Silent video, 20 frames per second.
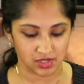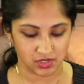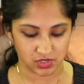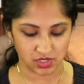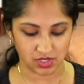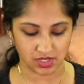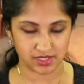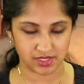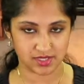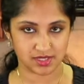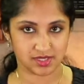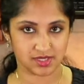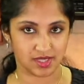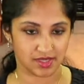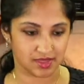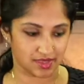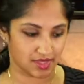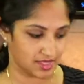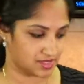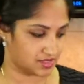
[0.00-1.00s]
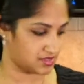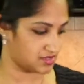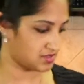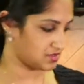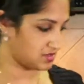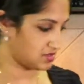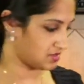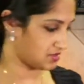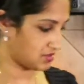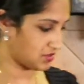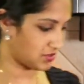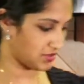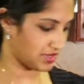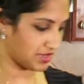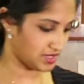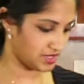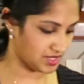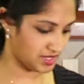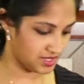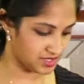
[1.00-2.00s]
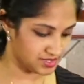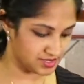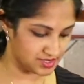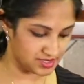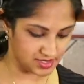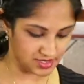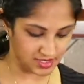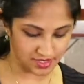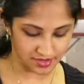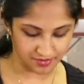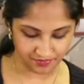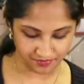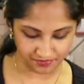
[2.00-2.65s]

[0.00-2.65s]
So let's get that going next.